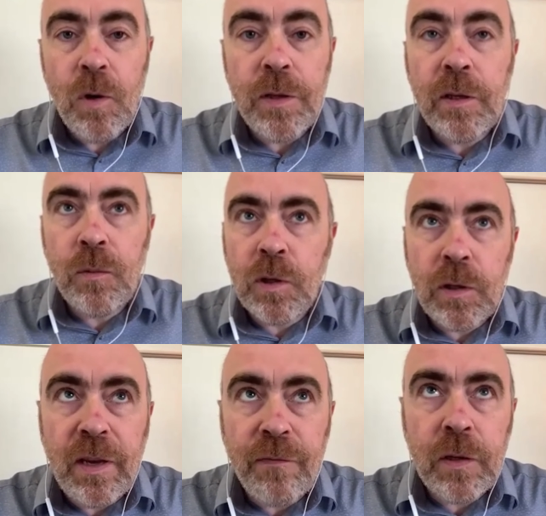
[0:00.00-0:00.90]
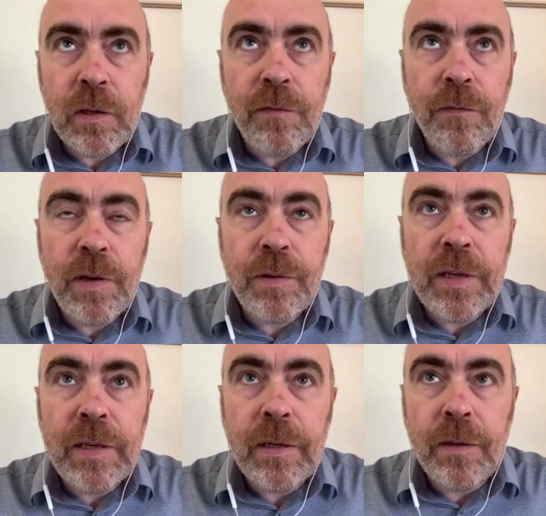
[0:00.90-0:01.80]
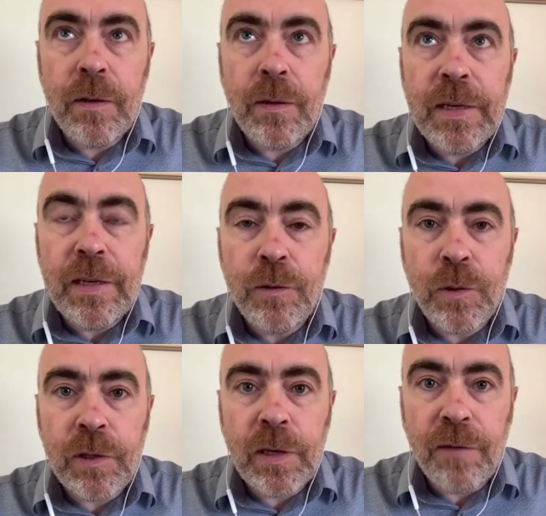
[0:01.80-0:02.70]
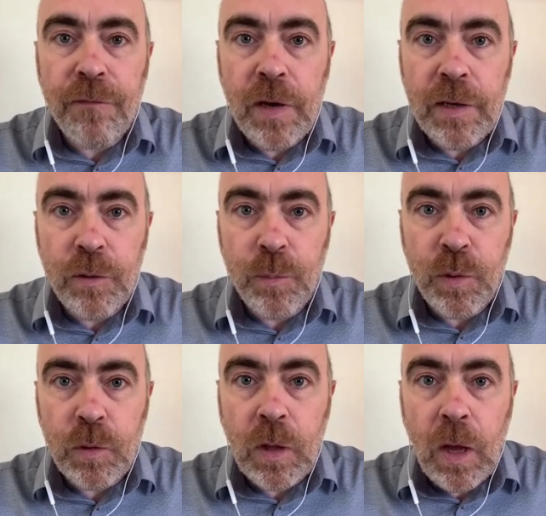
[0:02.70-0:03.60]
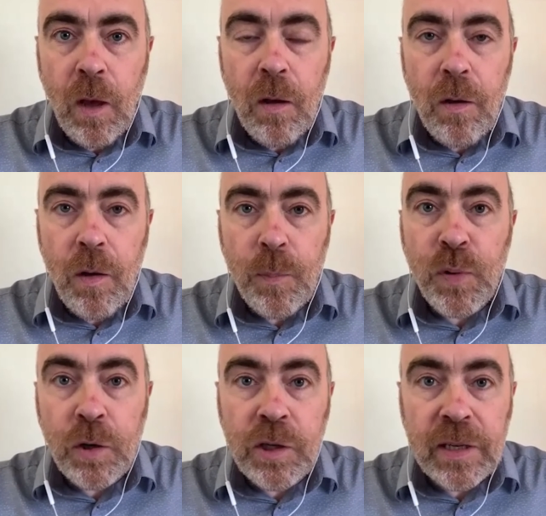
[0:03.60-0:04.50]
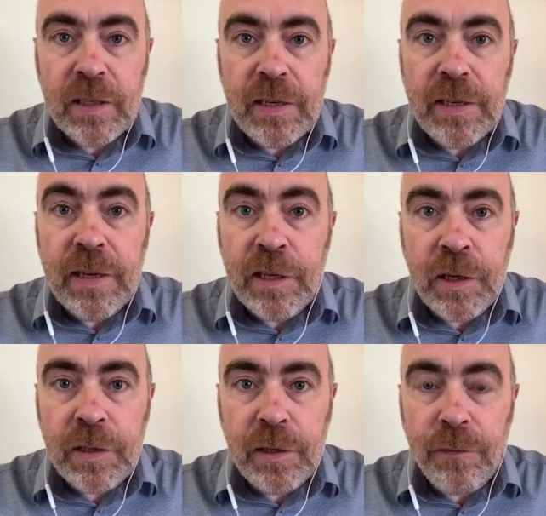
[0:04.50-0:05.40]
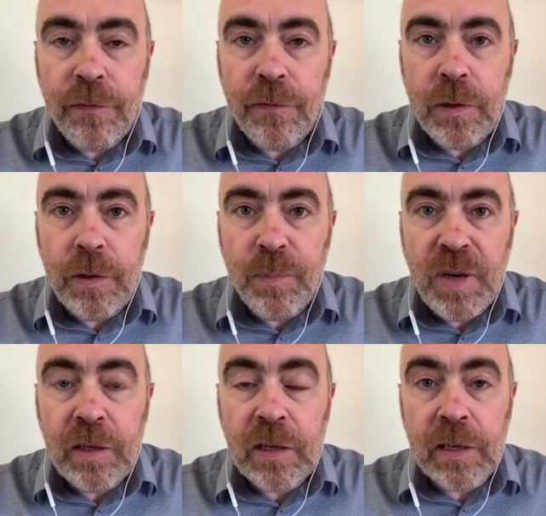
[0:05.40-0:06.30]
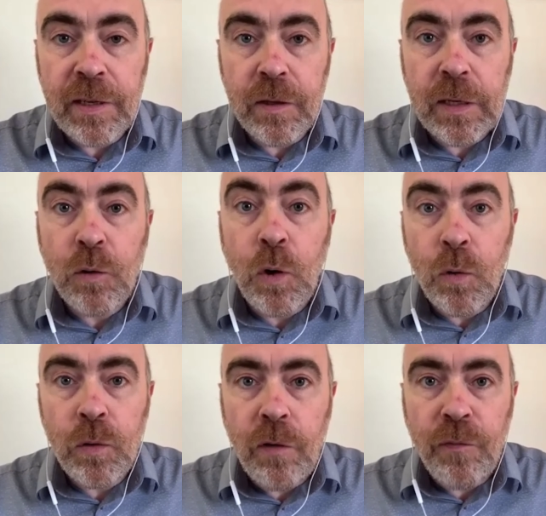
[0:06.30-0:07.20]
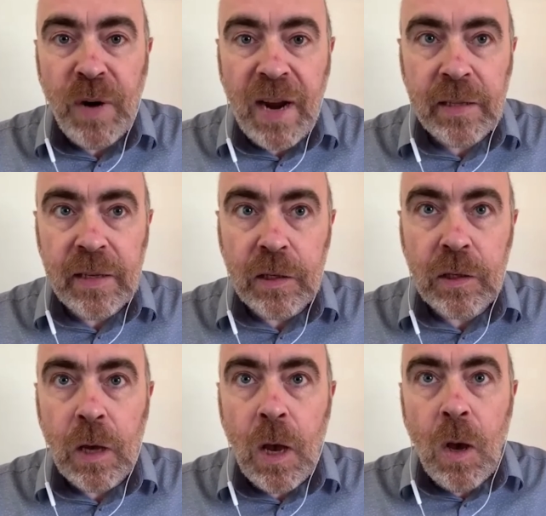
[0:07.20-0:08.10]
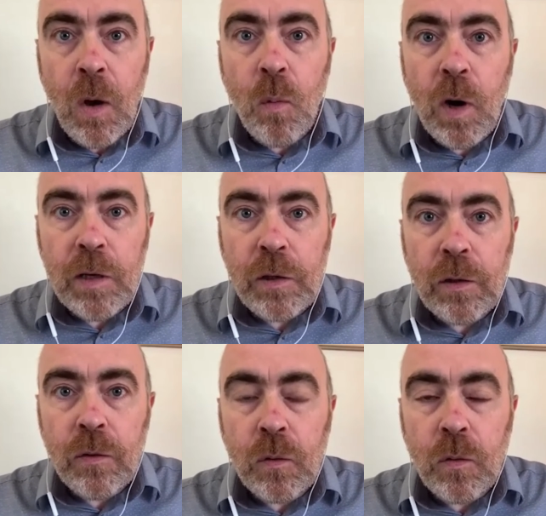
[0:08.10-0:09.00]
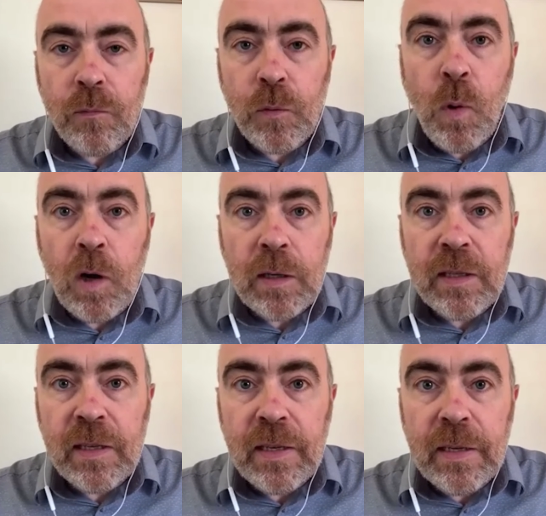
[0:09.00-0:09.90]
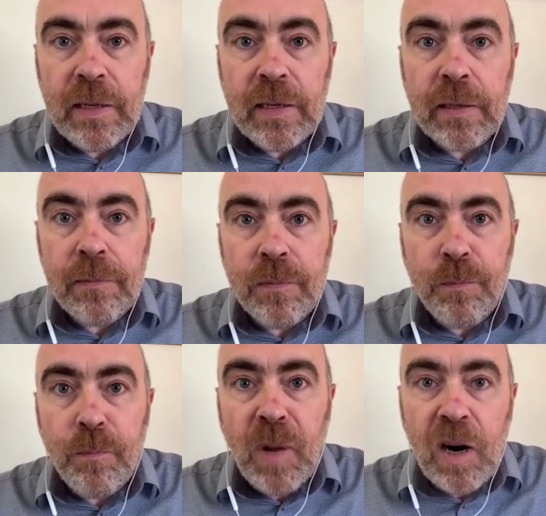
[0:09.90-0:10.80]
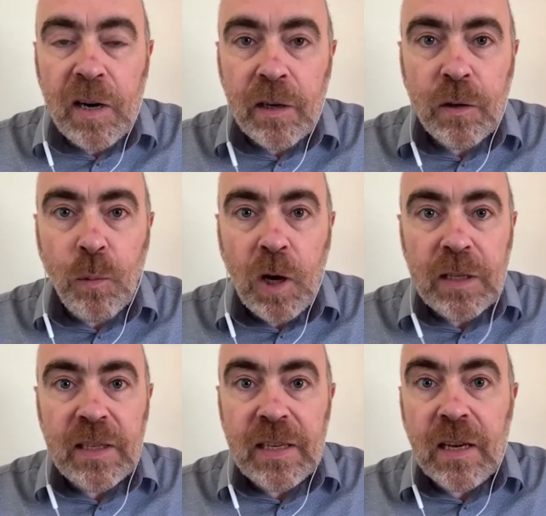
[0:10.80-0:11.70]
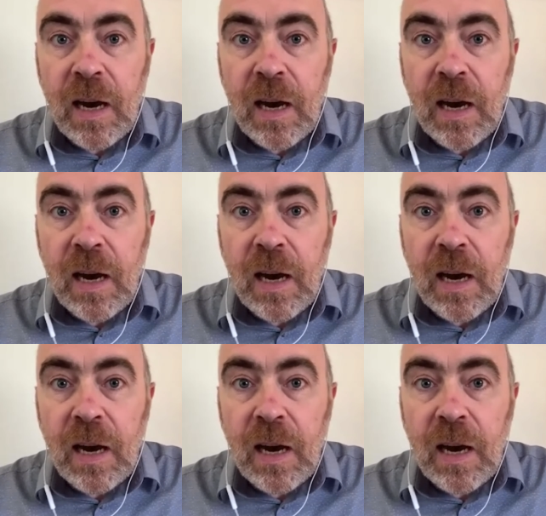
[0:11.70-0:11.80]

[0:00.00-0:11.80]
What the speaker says: Well, this was definitely a very interesting and valuable project and initiative. Basically, the code of practice was a sort of quality mark, quality